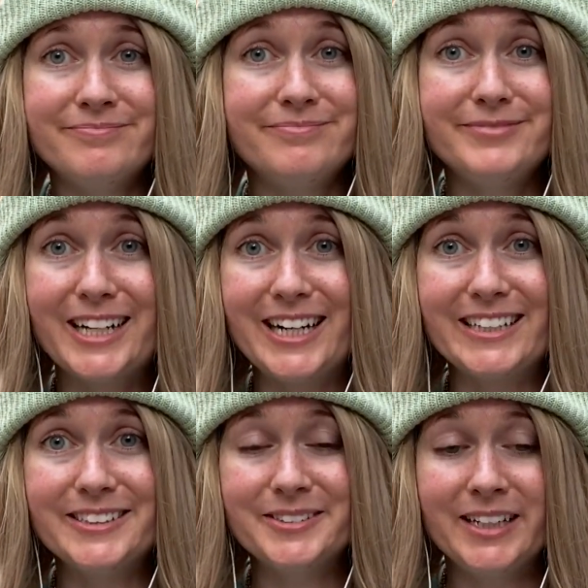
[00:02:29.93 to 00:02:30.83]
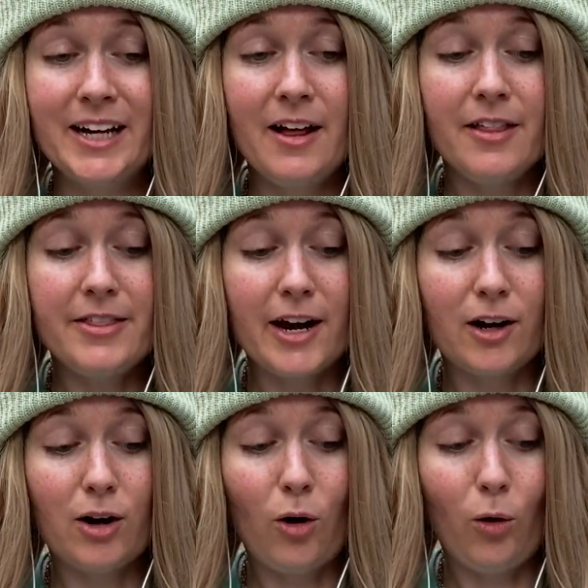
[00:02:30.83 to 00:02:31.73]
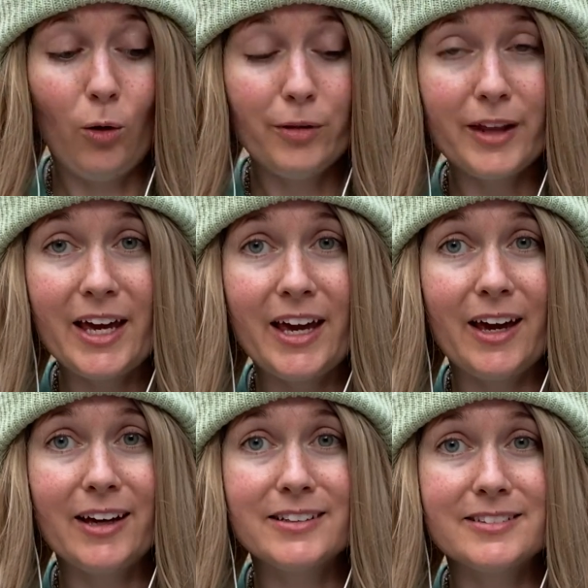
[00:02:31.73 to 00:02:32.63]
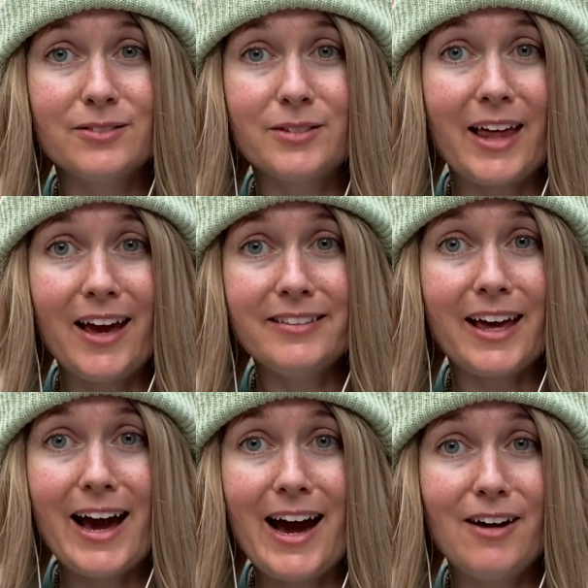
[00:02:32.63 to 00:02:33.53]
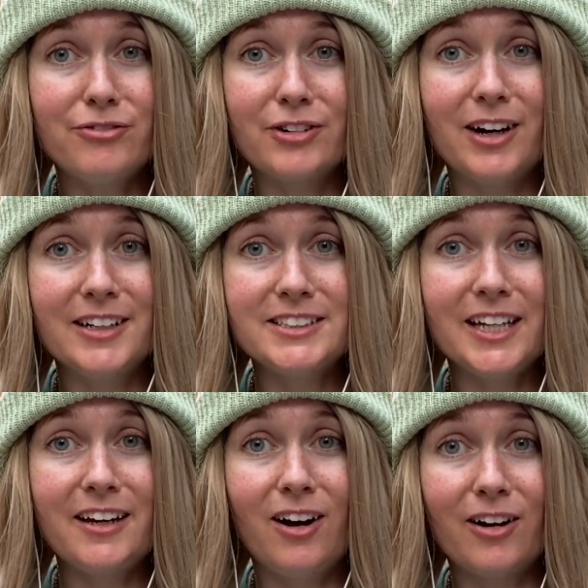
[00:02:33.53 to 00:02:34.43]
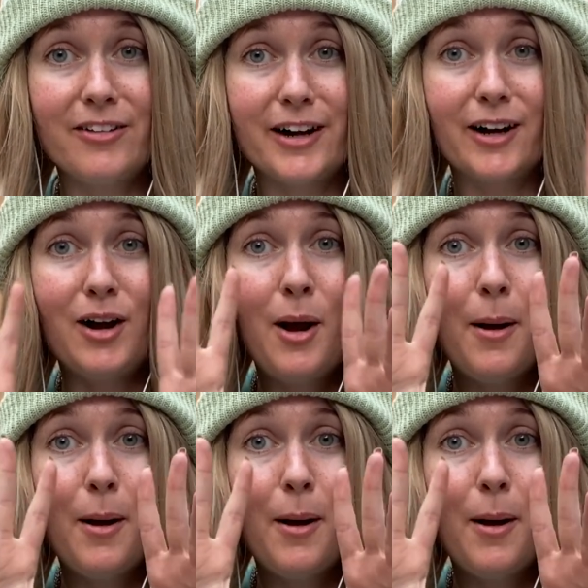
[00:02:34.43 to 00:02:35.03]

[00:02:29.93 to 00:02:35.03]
None. Their only thing they have for hunting are their